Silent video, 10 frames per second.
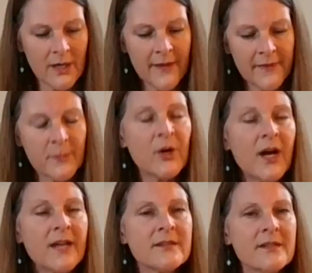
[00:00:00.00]
on the
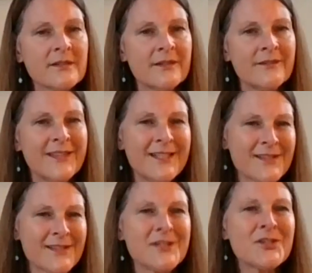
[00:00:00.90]
process of the
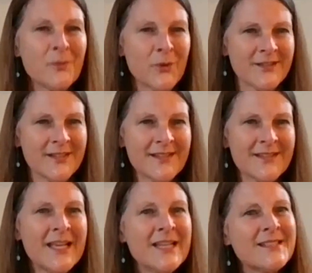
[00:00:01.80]
ascension process,